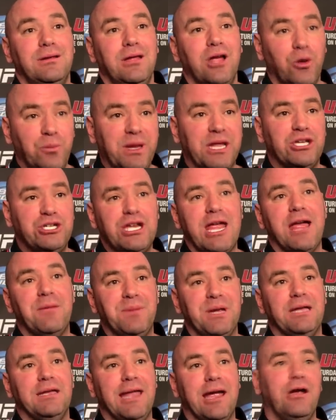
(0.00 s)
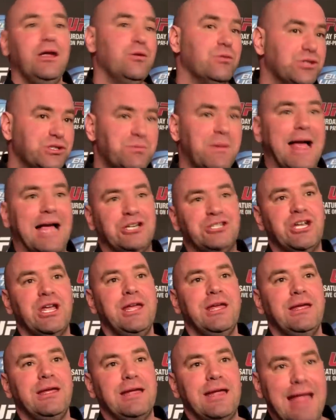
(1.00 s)
He'll be a champion there. He will smash
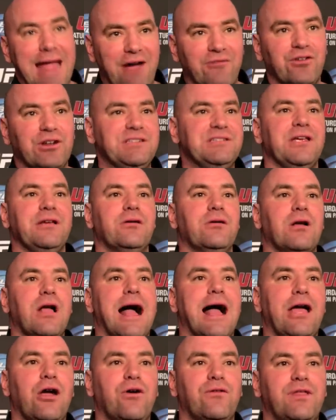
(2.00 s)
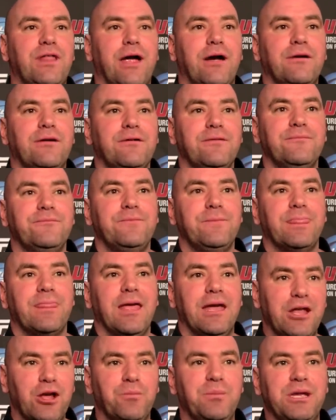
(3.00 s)
every single guy over there.
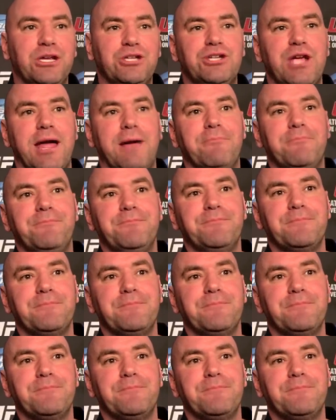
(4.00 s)
And he'll be a champ.